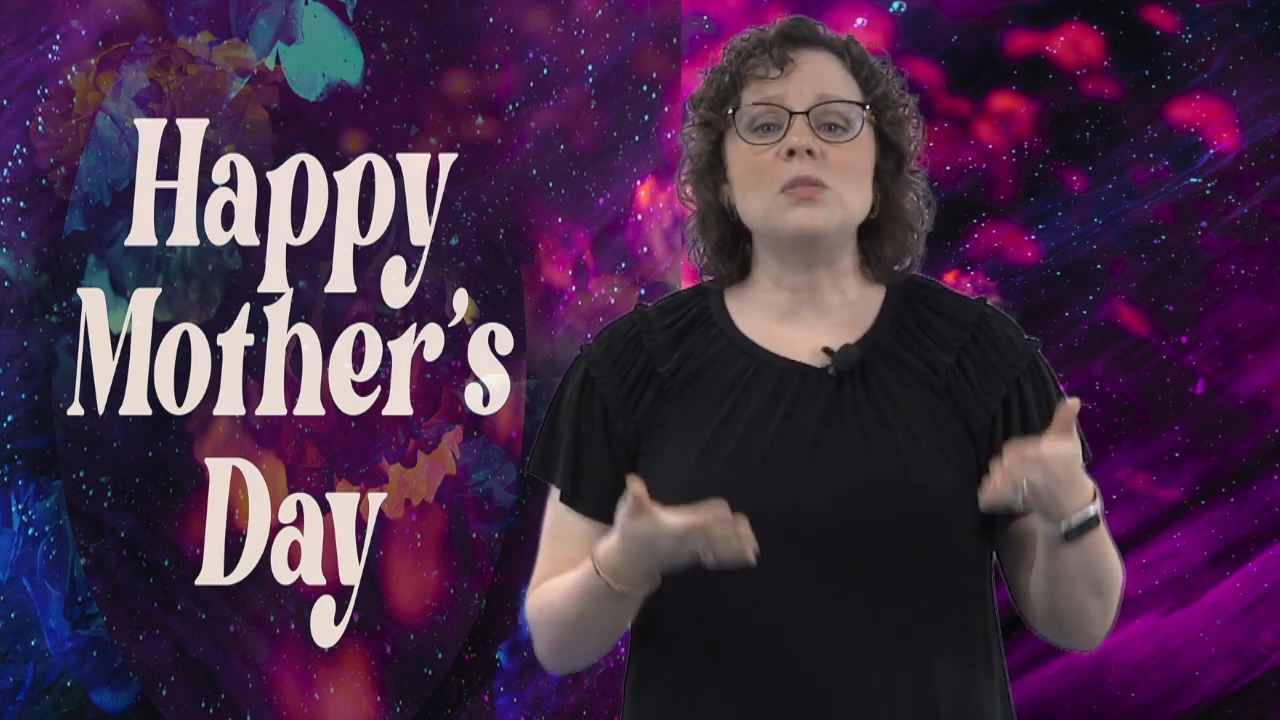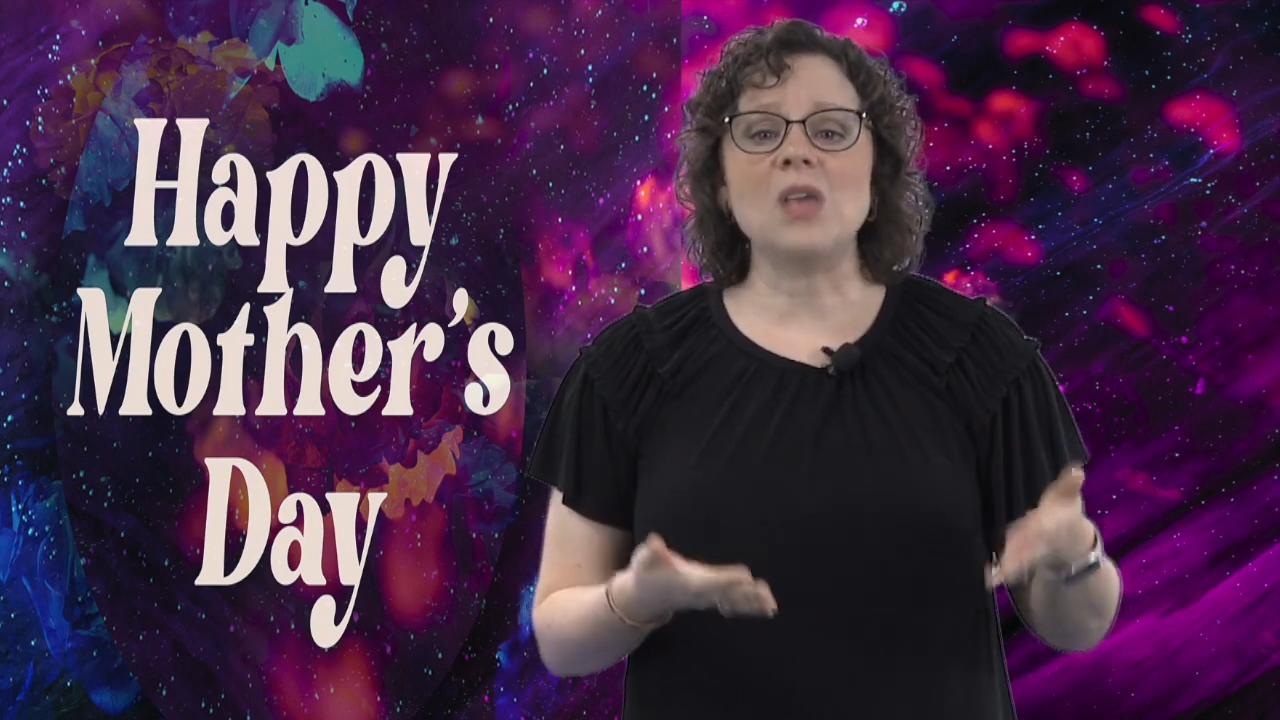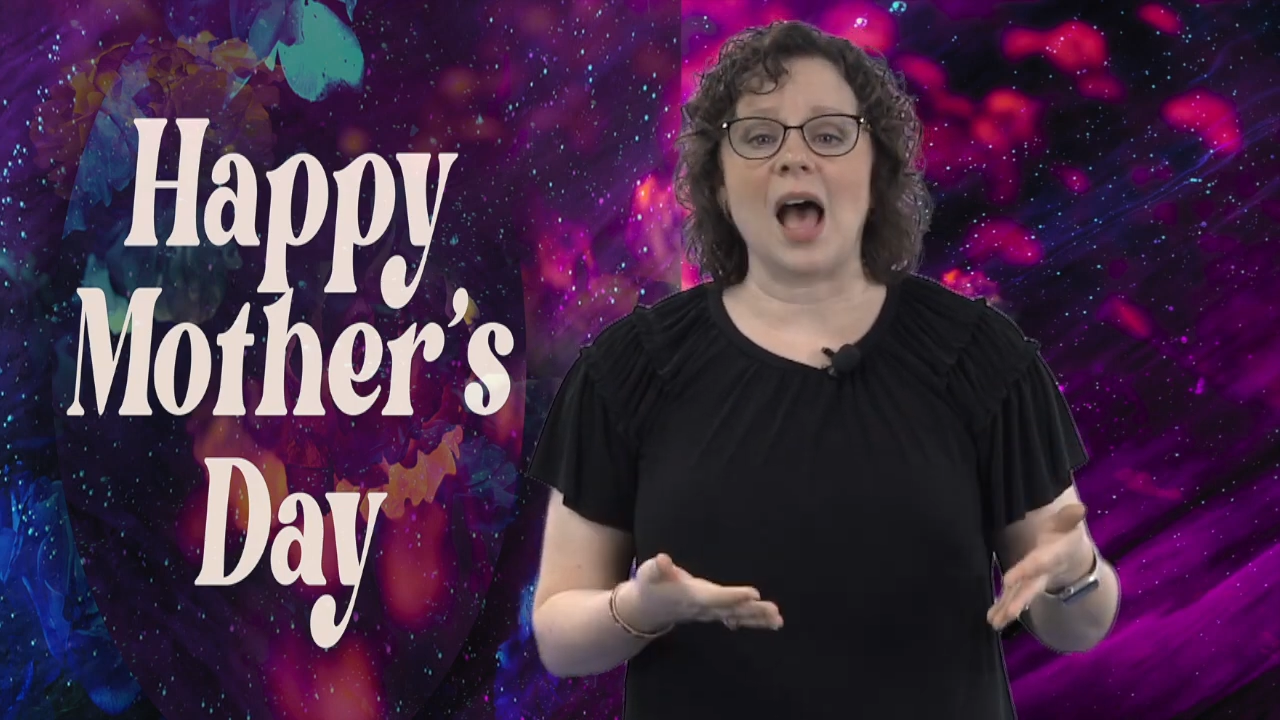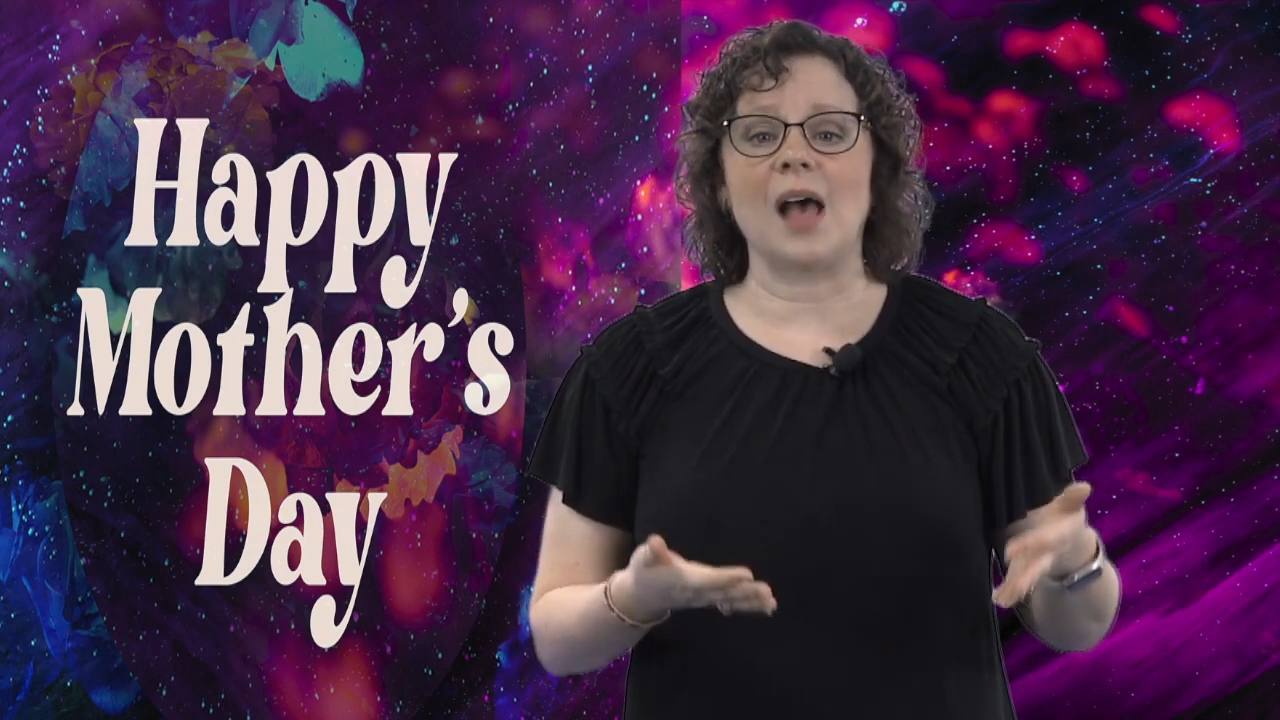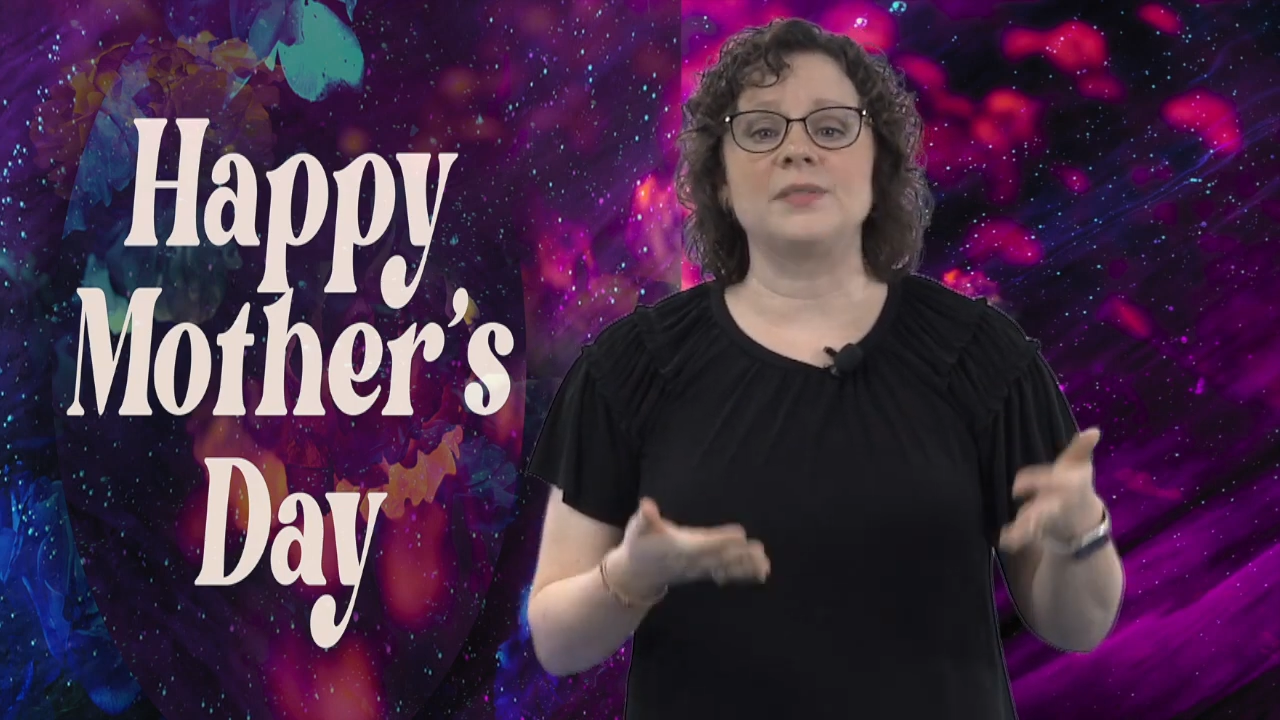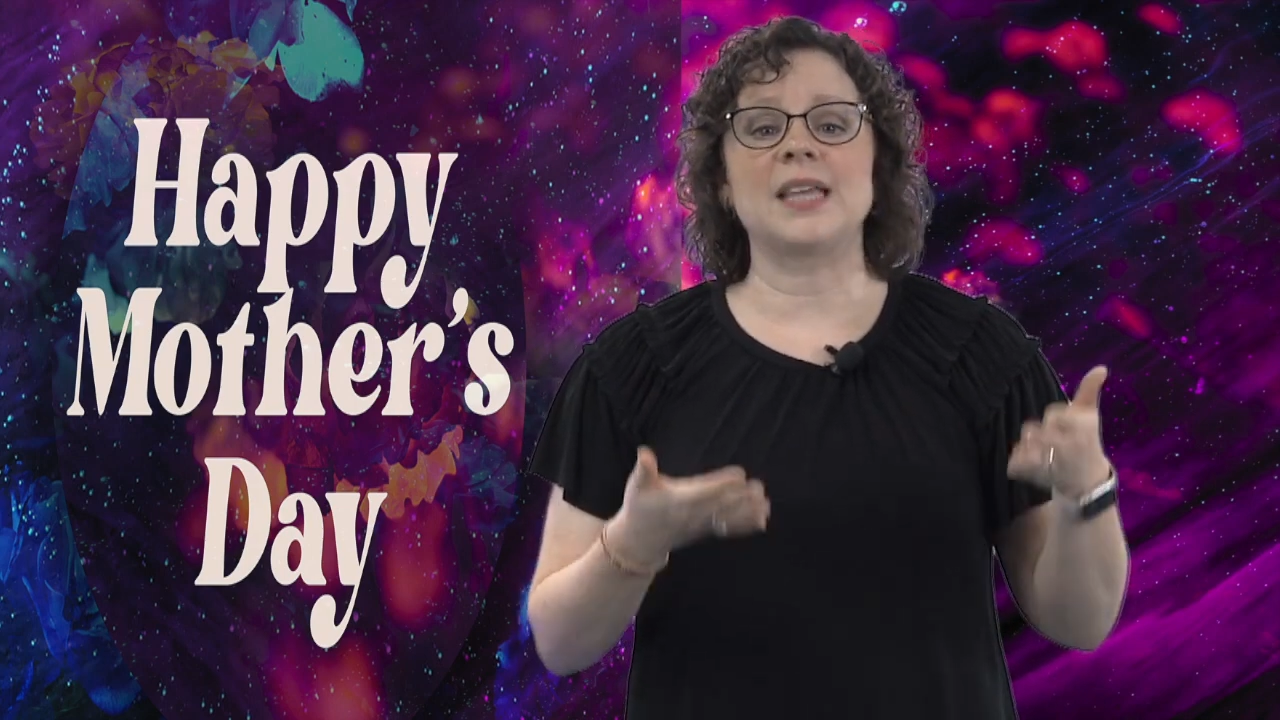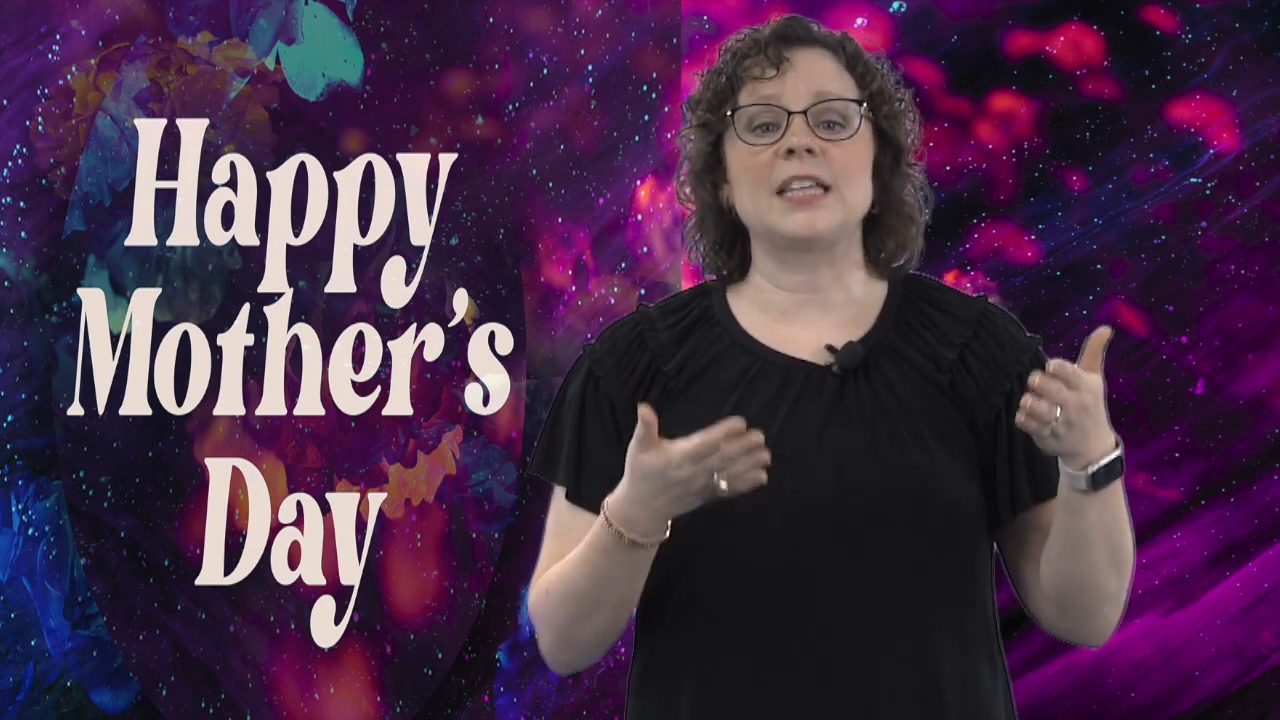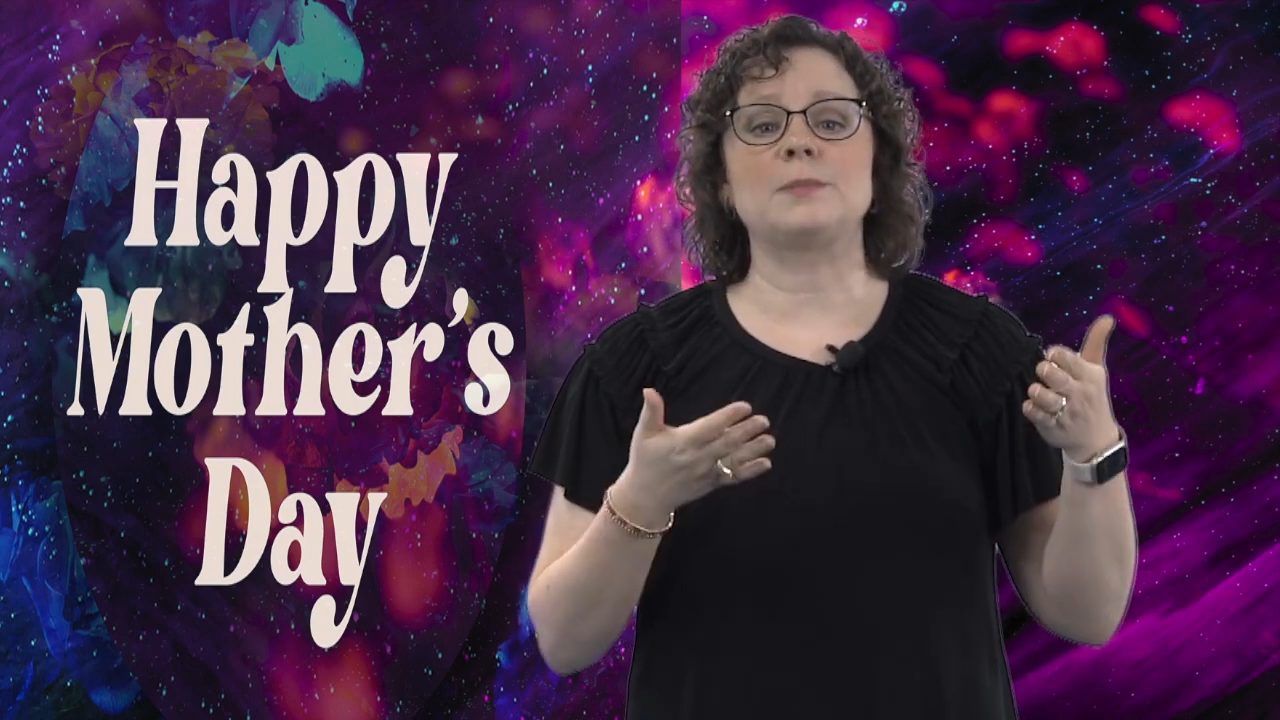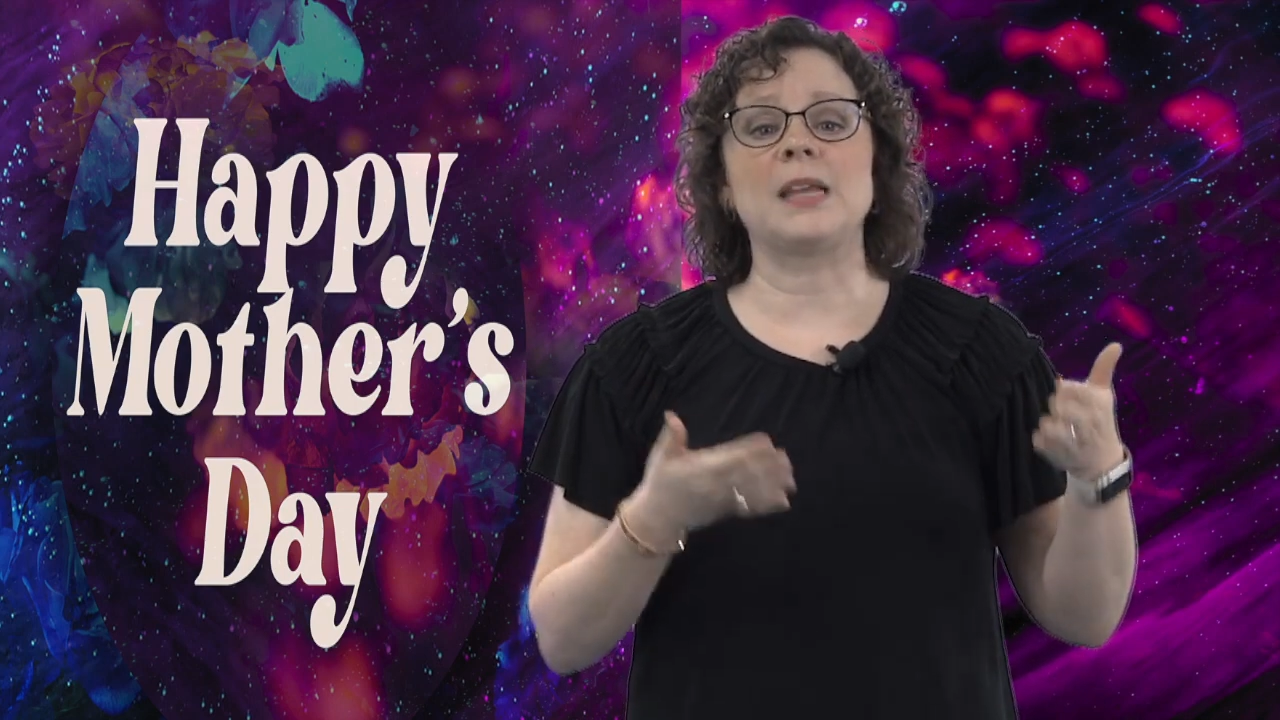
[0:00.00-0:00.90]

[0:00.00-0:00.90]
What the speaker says: loves has